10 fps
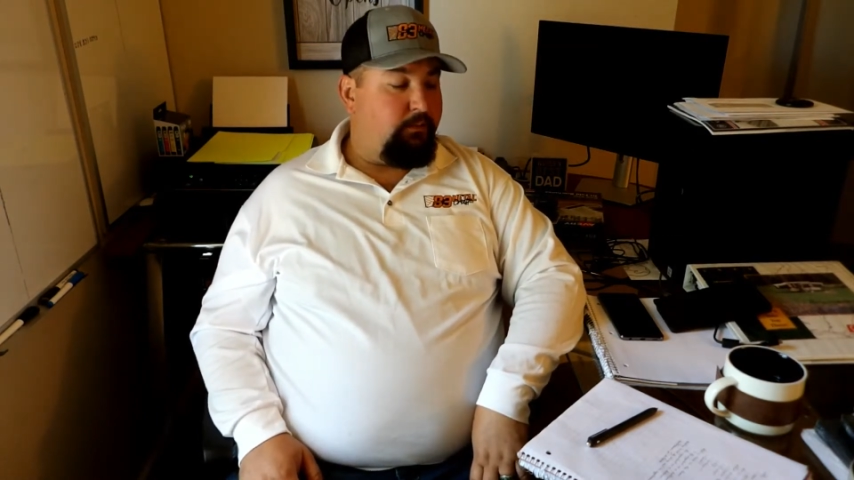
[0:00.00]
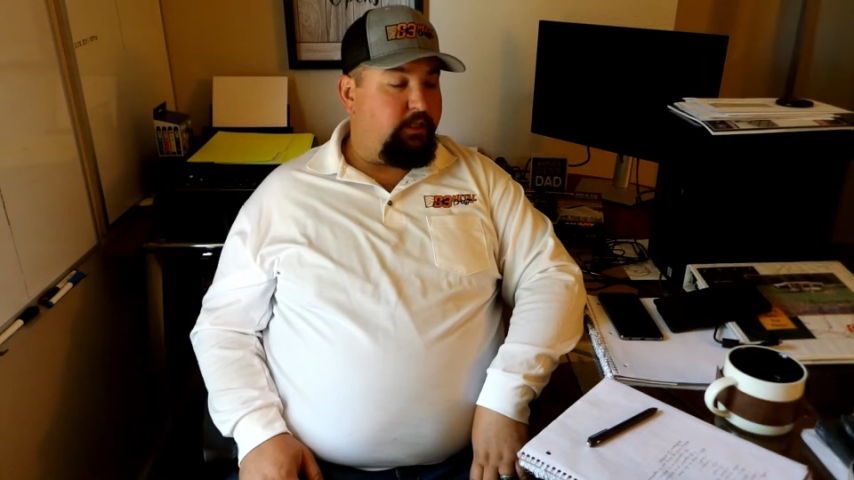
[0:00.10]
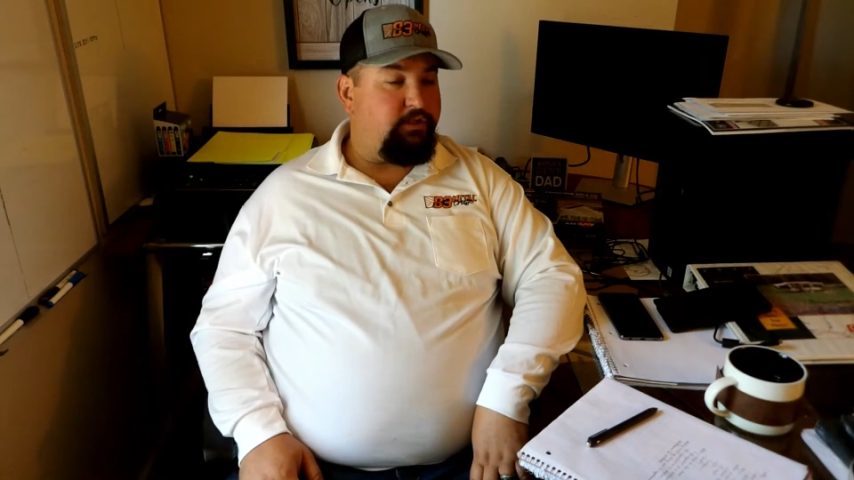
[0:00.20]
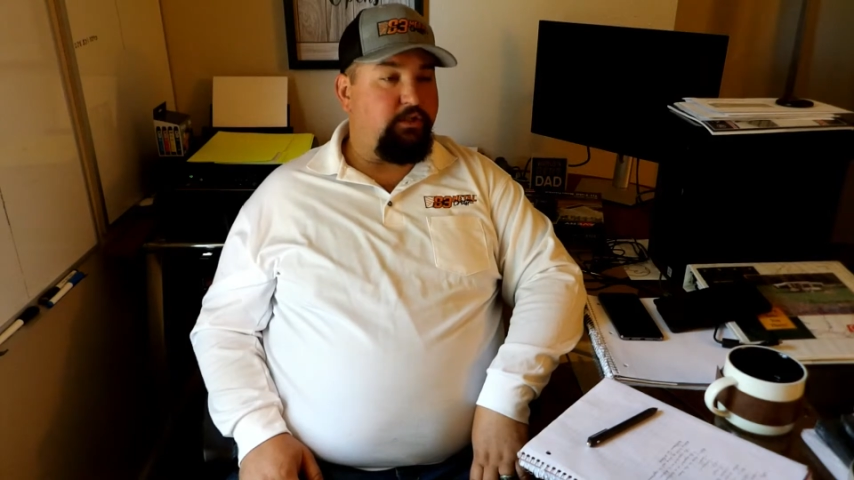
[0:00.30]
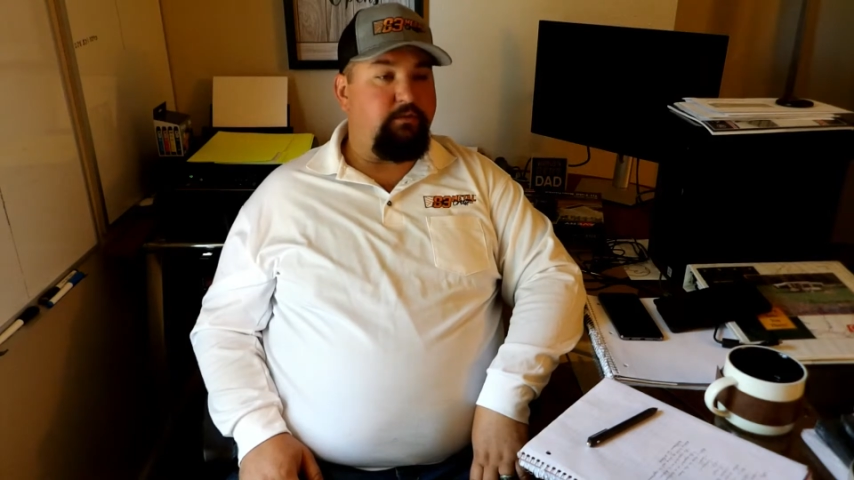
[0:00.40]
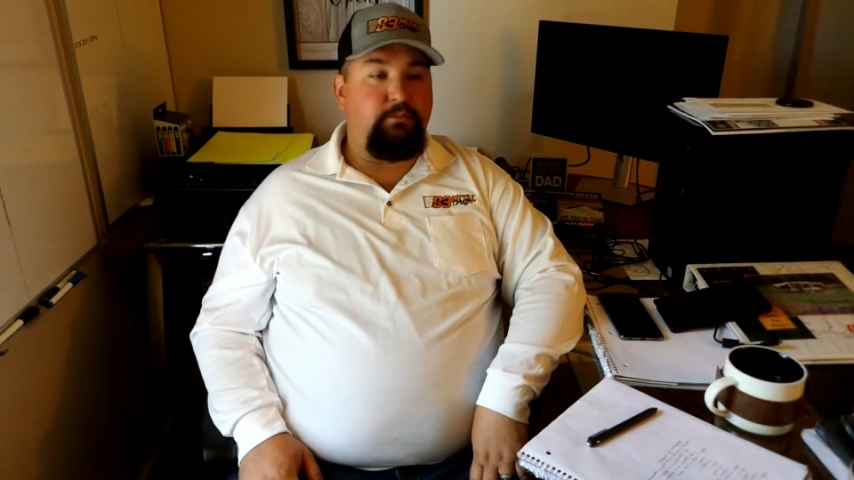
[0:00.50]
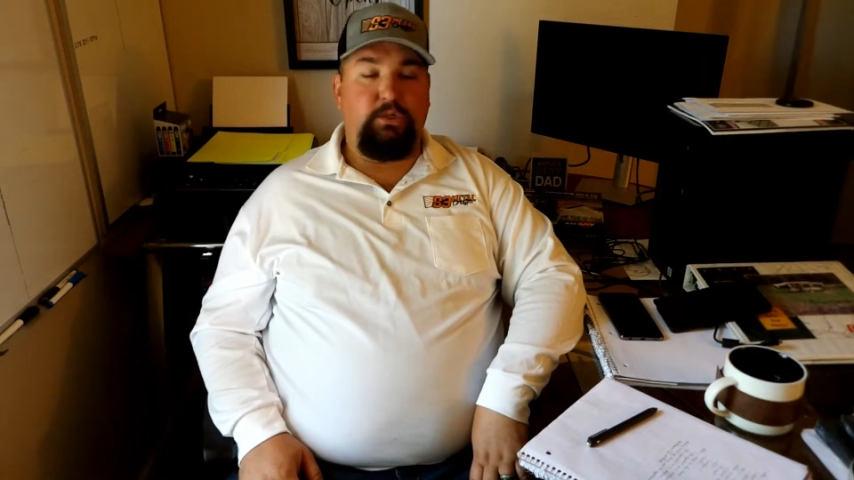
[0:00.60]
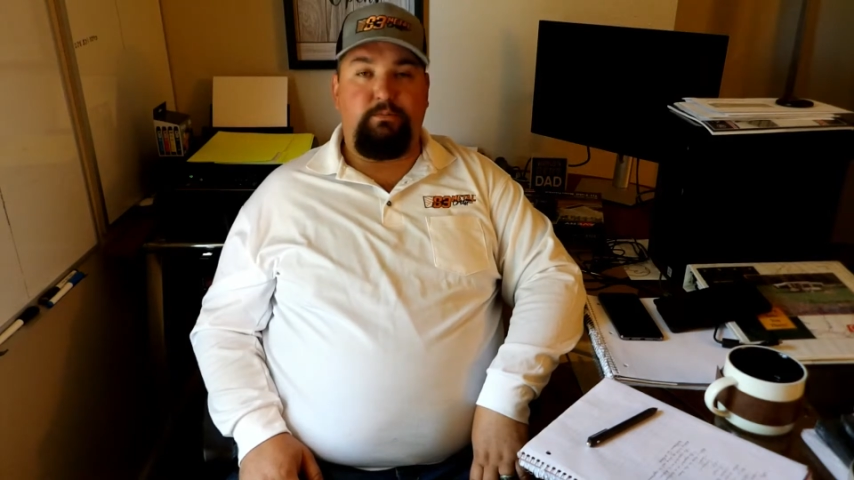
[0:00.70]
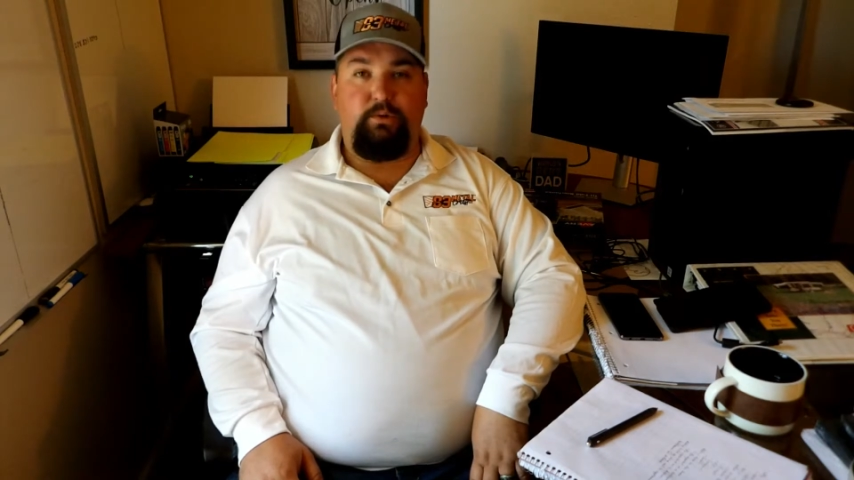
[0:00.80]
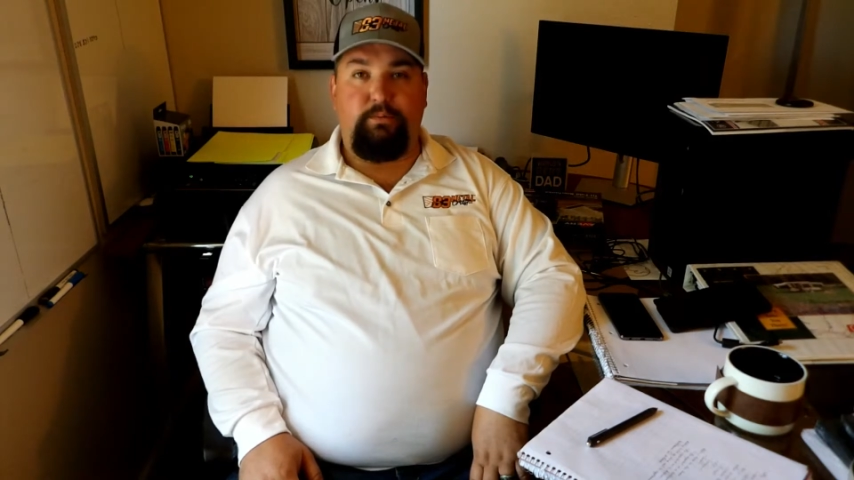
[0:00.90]
It serves
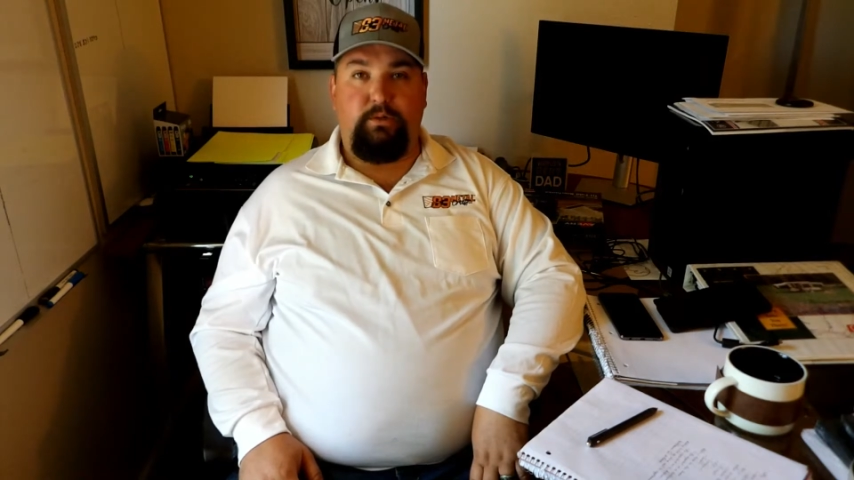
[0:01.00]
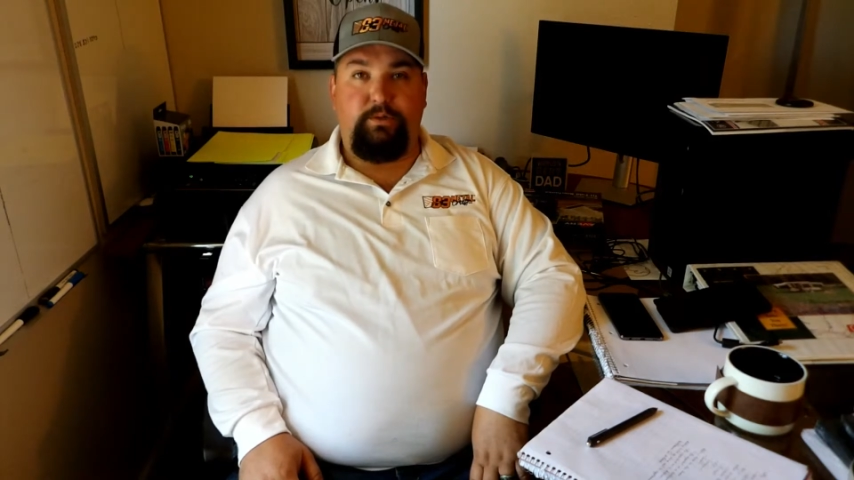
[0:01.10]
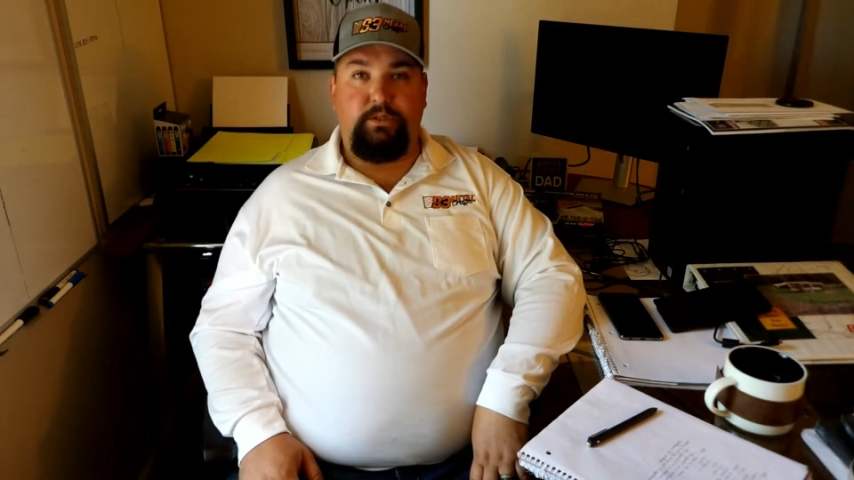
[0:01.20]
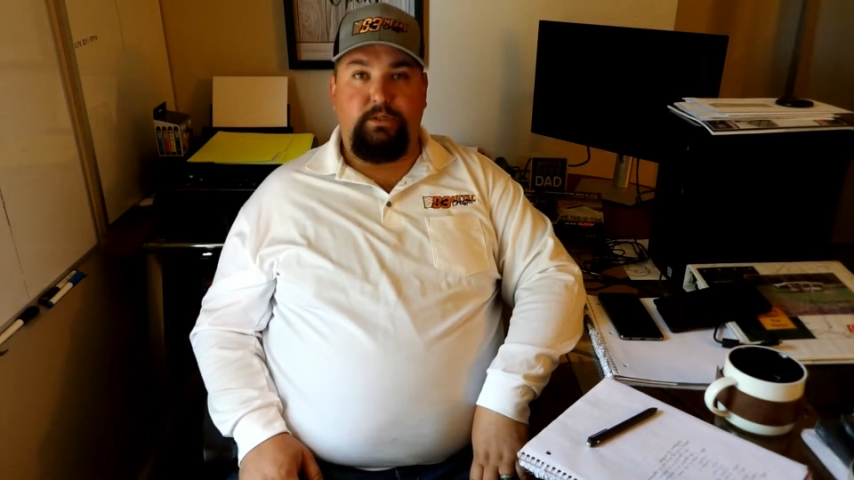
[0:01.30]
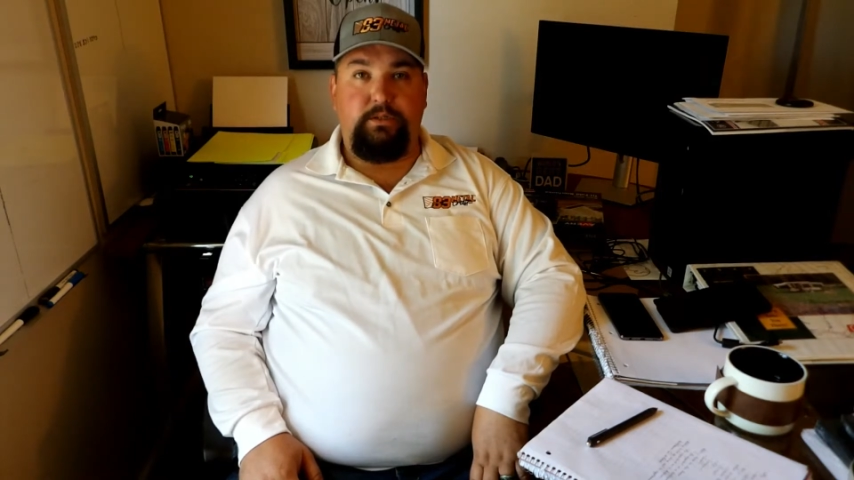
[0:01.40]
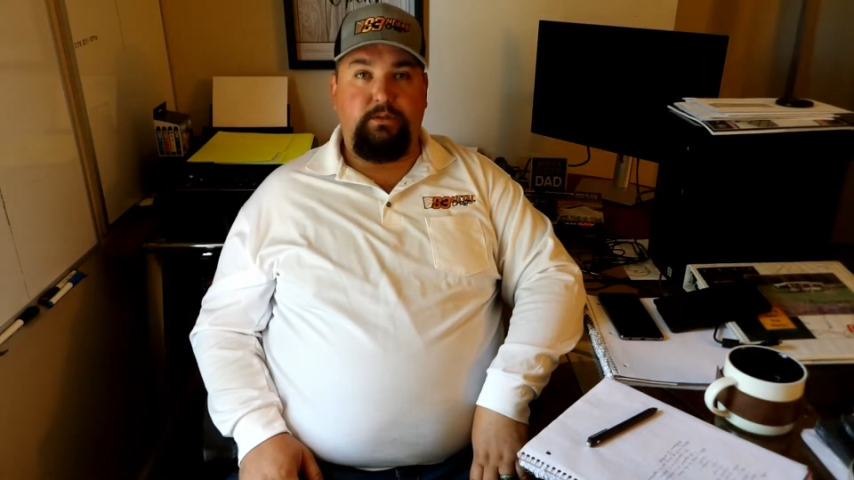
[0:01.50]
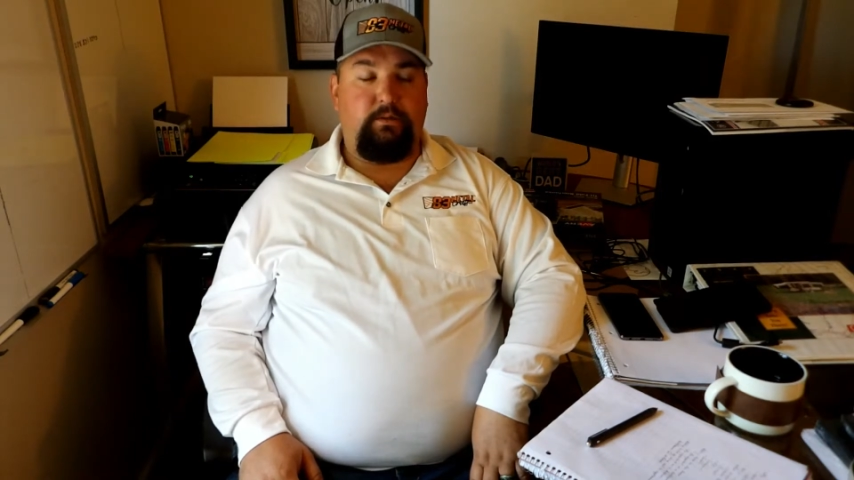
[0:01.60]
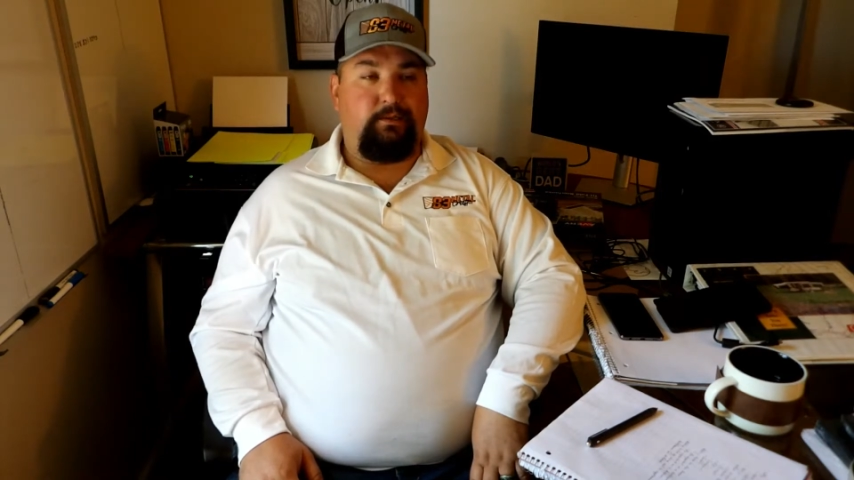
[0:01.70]
multiple purposes.